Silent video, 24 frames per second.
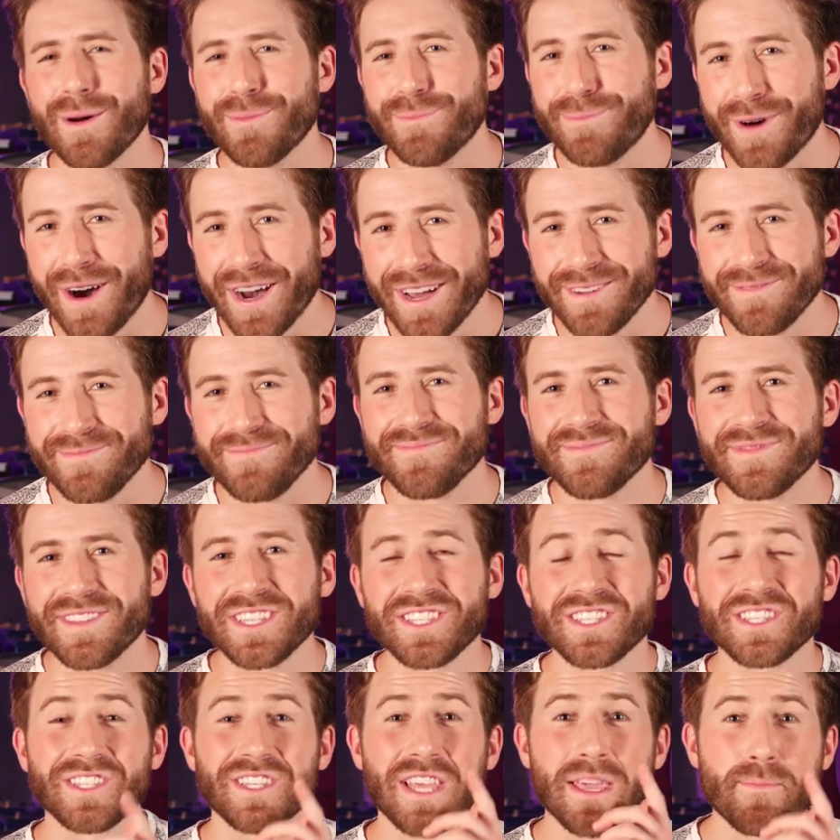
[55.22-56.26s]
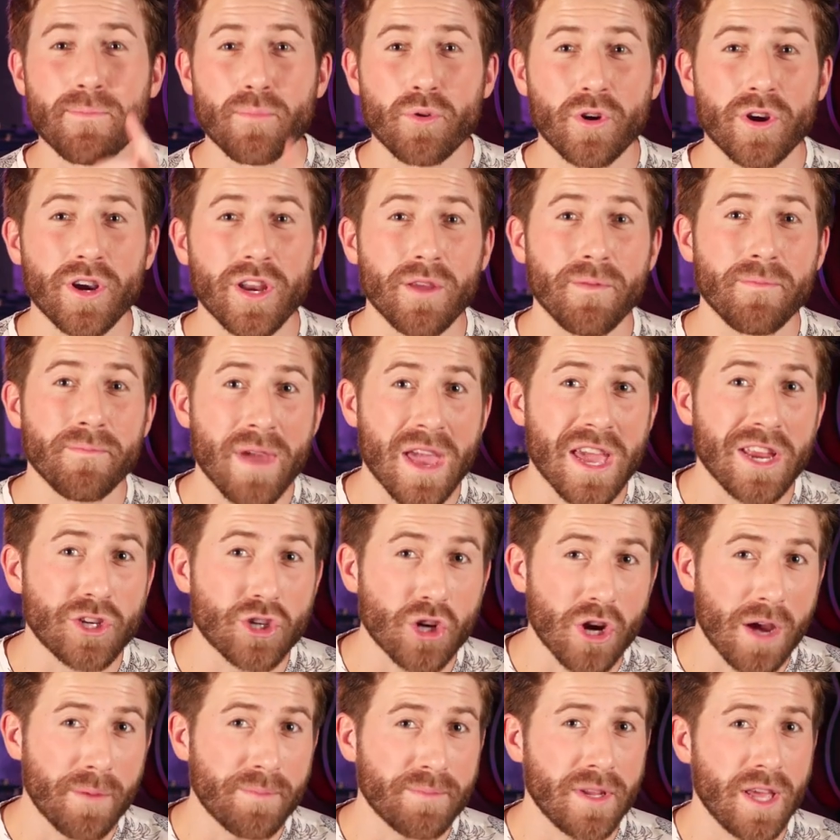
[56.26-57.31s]
But this is a pretty
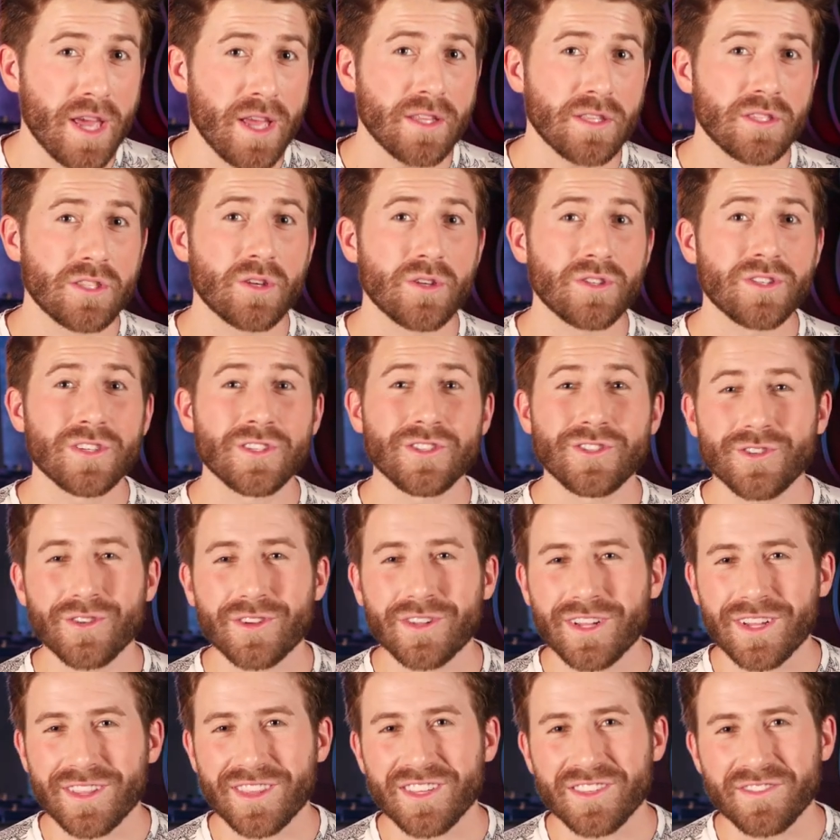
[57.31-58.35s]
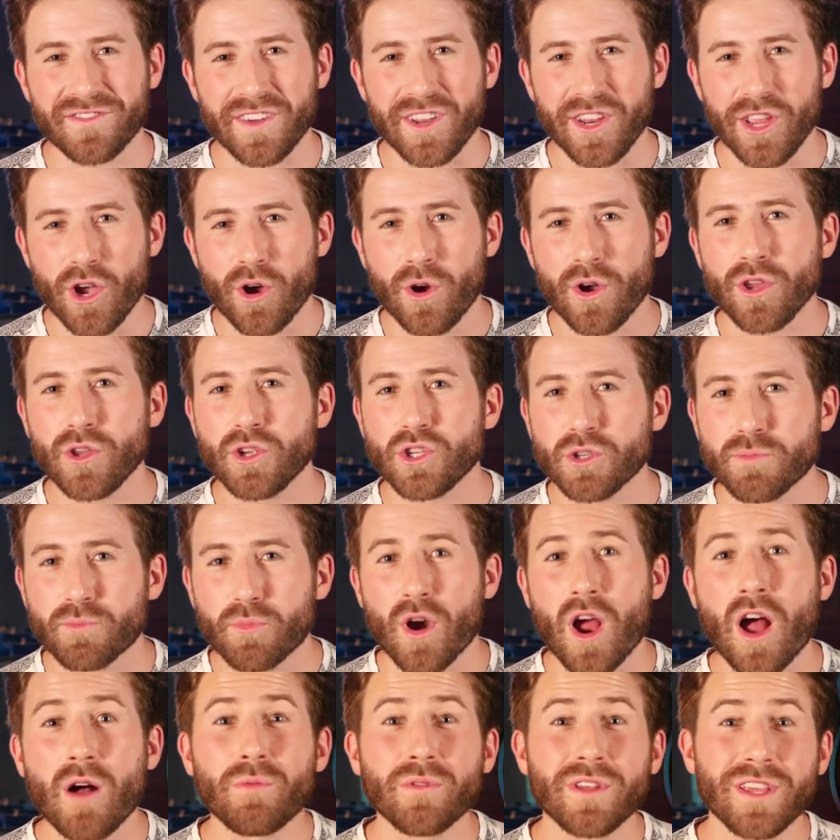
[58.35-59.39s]
major update, so since you clicked this video, you should
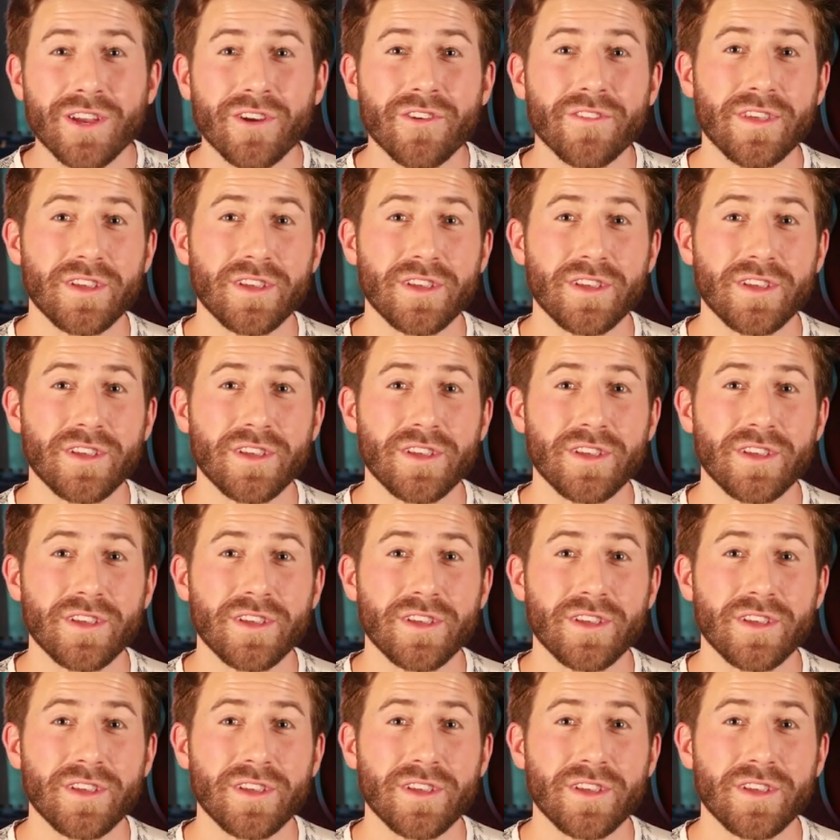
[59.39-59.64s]
probably hear